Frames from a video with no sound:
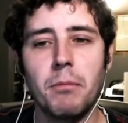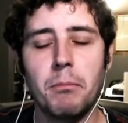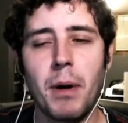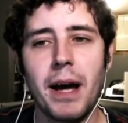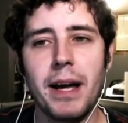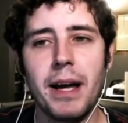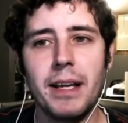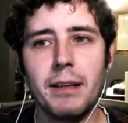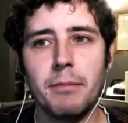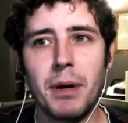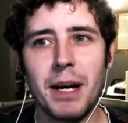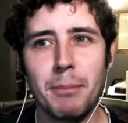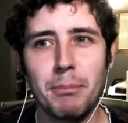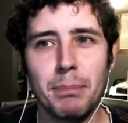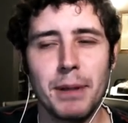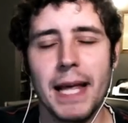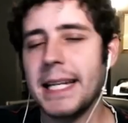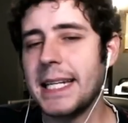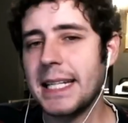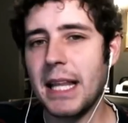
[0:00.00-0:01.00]
But by
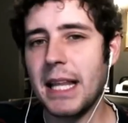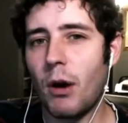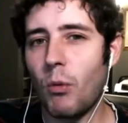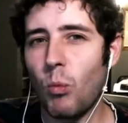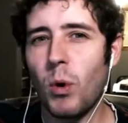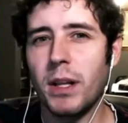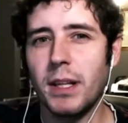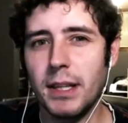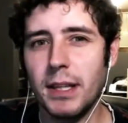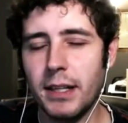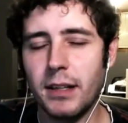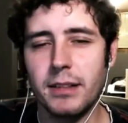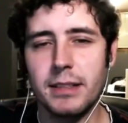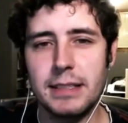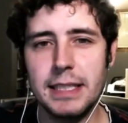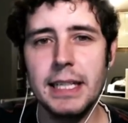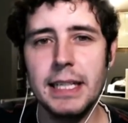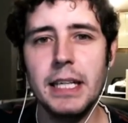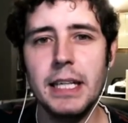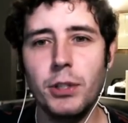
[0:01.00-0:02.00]
by planting that one
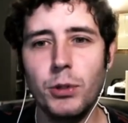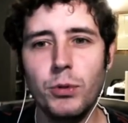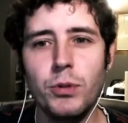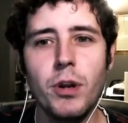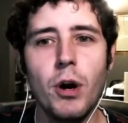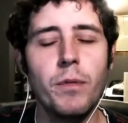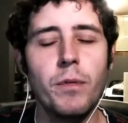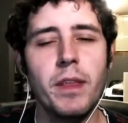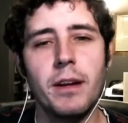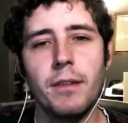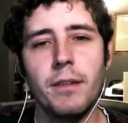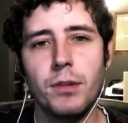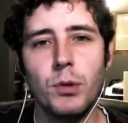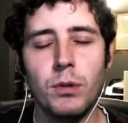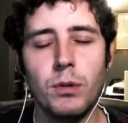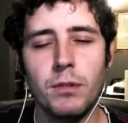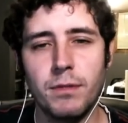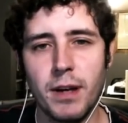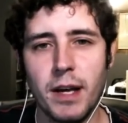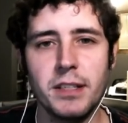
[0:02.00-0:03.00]
little seed, you know
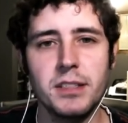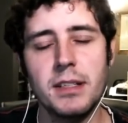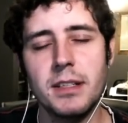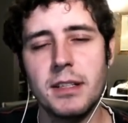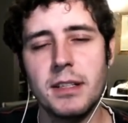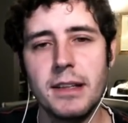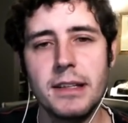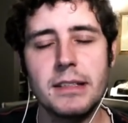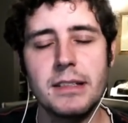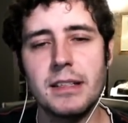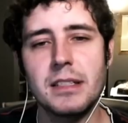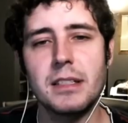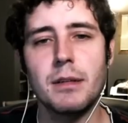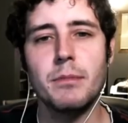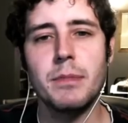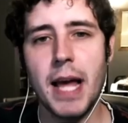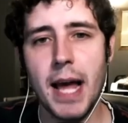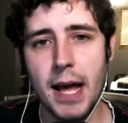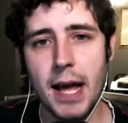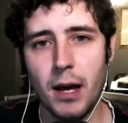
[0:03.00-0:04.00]
that if you invest into the
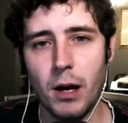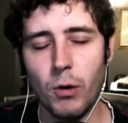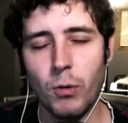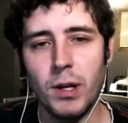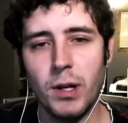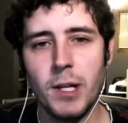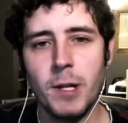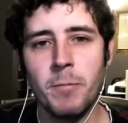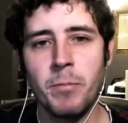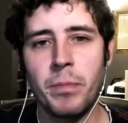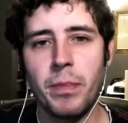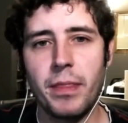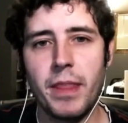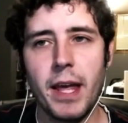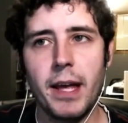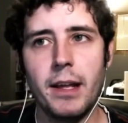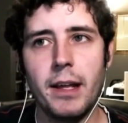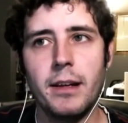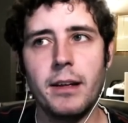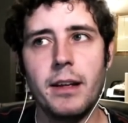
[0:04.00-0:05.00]
system now,
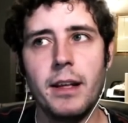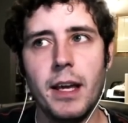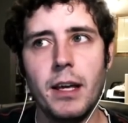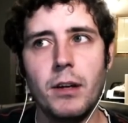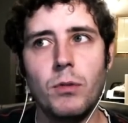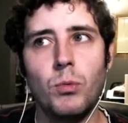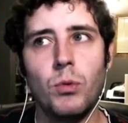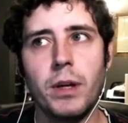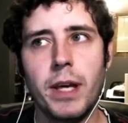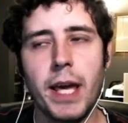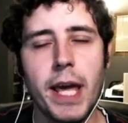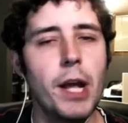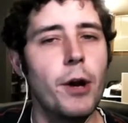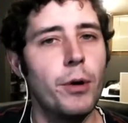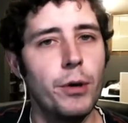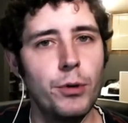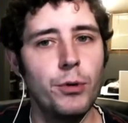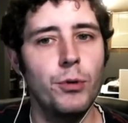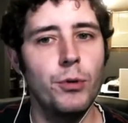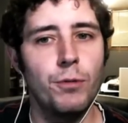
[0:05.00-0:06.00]
then it will
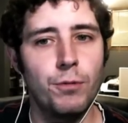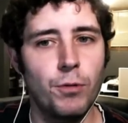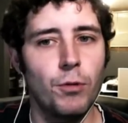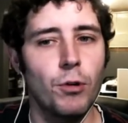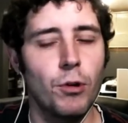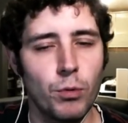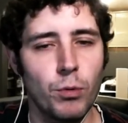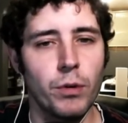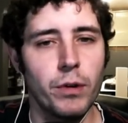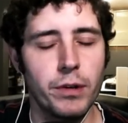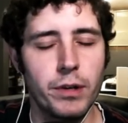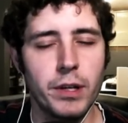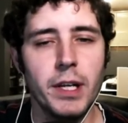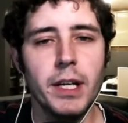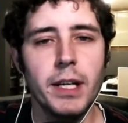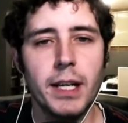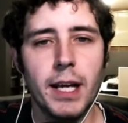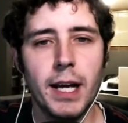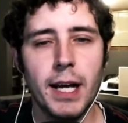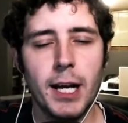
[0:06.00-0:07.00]
carry you
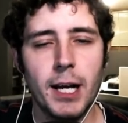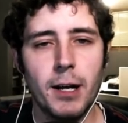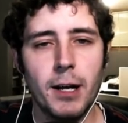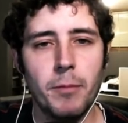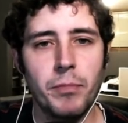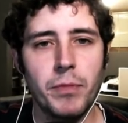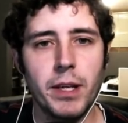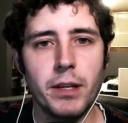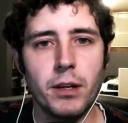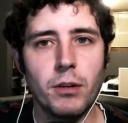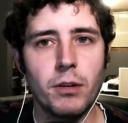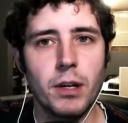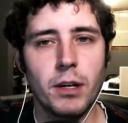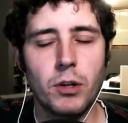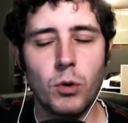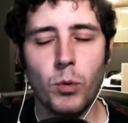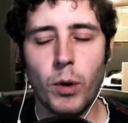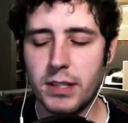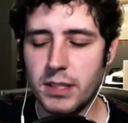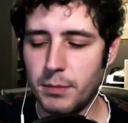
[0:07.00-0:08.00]
forward, um, you
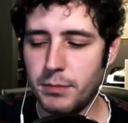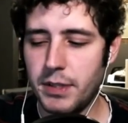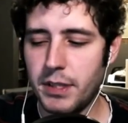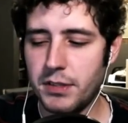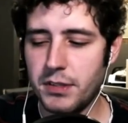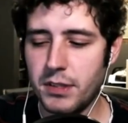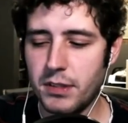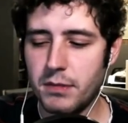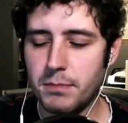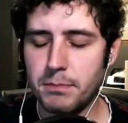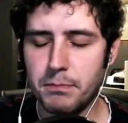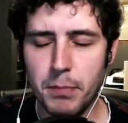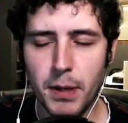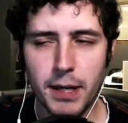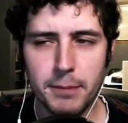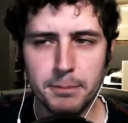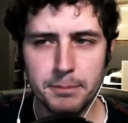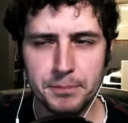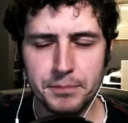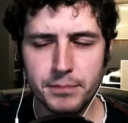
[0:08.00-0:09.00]
know, uh, quite some
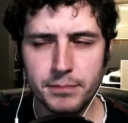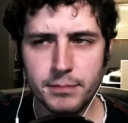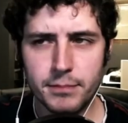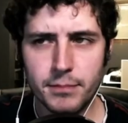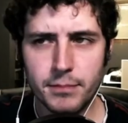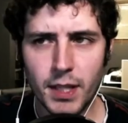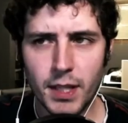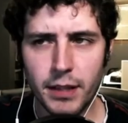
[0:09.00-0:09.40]
distance. But